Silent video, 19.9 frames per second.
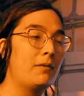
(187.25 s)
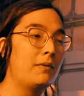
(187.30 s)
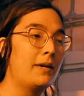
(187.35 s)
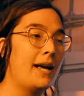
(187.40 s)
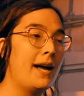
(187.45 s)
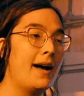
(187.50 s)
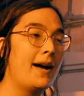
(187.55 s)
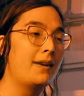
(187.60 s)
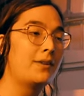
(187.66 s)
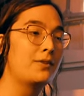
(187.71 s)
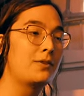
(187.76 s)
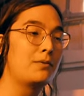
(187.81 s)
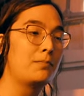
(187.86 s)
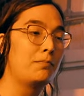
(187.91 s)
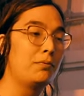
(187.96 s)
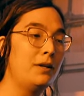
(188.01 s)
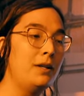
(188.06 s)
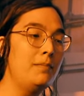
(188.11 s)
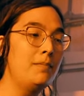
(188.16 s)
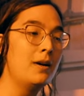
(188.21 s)
it reacts
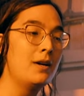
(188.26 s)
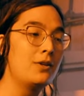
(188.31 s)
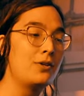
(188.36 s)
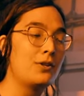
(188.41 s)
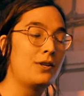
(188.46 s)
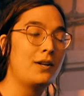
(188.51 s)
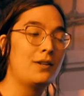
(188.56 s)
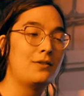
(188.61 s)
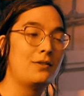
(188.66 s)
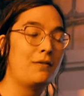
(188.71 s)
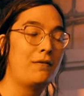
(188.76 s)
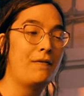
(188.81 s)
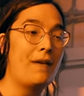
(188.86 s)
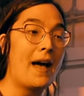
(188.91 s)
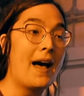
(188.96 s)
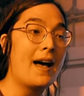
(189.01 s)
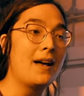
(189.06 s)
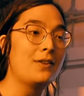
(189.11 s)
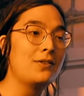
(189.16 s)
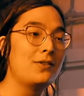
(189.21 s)
pretty much as
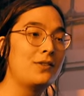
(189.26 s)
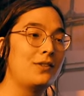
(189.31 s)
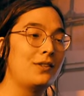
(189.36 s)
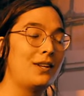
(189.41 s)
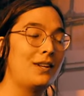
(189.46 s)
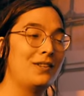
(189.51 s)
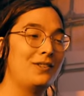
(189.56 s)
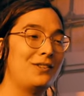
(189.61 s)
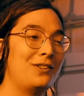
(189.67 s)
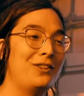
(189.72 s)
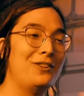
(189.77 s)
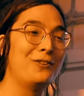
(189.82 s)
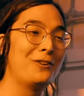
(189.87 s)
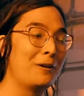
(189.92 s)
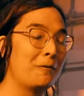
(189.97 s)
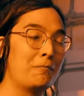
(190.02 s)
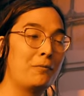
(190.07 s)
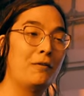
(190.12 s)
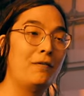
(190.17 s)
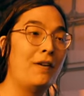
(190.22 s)
fast as you
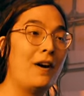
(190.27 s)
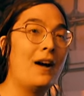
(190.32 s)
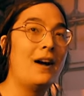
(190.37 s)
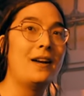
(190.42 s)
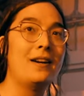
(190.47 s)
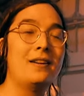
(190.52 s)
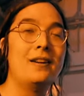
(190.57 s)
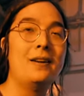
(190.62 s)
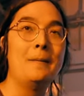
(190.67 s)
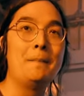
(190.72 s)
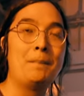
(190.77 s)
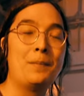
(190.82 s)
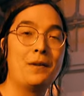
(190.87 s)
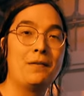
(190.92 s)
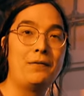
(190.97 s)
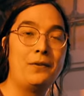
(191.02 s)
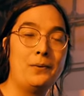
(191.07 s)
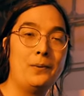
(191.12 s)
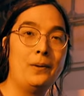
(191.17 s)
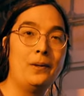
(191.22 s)
can provide
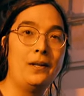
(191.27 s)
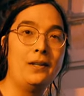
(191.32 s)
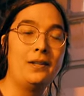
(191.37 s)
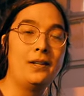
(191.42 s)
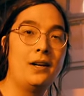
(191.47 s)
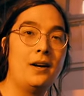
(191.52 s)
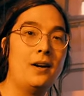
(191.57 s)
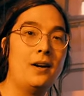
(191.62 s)
the fuel and the